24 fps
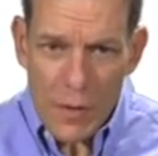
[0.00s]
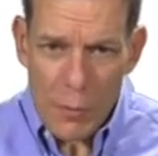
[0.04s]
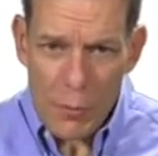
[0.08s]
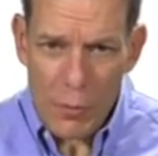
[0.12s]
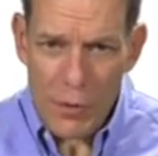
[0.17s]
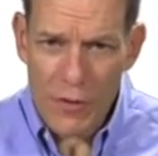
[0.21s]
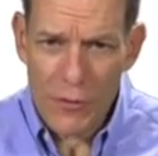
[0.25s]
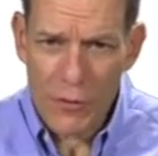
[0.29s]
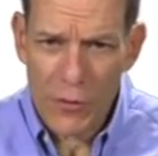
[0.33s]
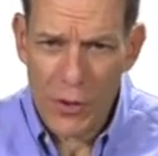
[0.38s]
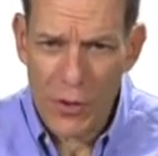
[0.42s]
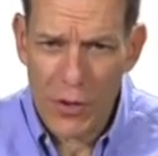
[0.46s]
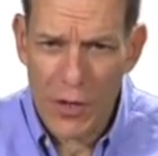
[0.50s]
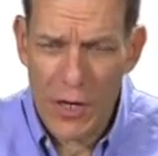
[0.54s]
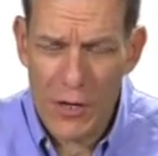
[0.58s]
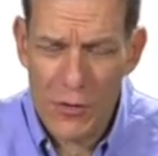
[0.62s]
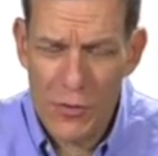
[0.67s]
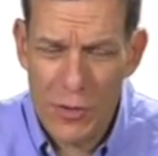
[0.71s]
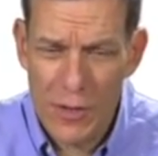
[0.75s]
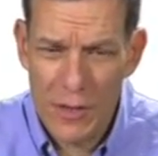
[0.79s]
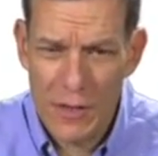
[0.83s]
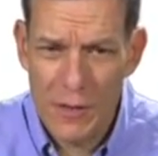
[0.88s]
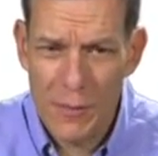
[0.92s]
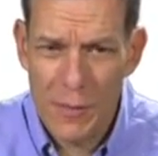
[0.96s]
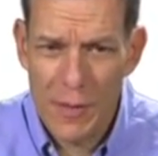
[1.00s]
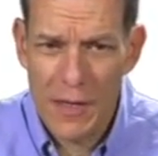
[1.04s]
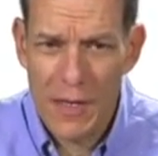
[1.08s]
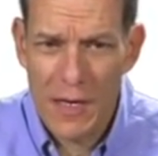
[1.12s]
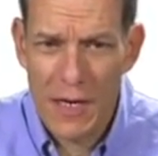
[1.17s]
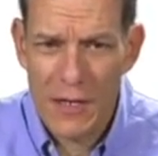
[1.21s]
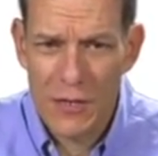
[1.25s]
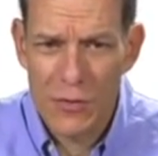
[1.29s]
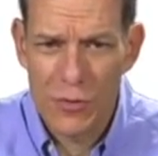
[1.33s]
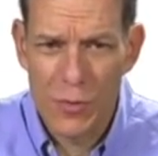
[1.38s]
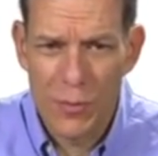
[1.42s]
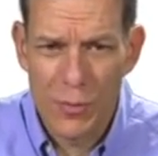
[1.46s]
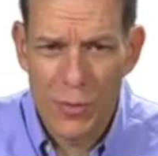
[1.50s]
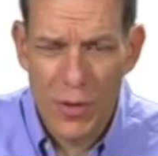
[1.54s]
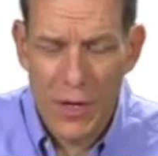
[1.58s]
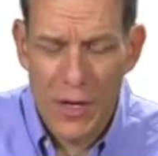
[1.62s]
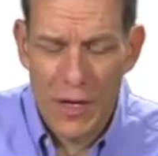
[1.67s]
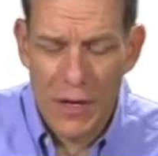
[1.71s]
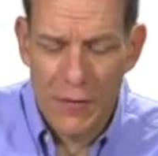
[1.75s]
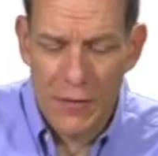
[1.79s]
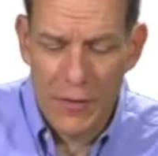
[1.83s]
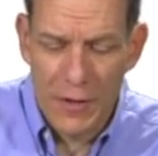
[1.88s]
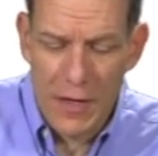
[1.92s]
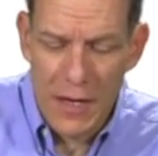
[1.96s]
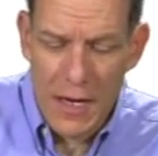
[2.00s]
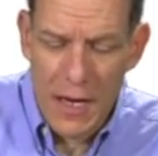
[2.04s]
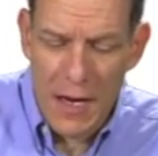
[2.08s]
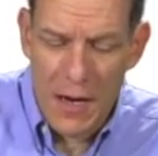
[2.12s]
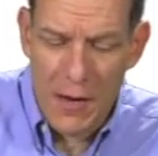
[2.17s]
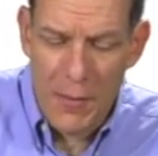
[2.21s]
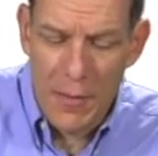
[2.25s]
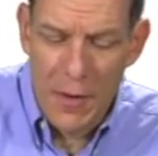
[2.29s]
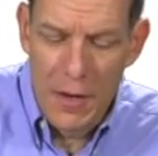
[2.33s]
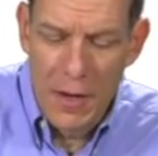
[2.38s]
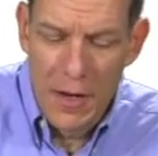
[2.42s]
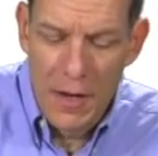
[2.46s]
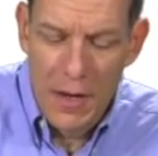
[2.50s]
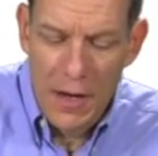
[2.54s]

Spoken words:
beliefs aren't contradicted by the actual play of the game,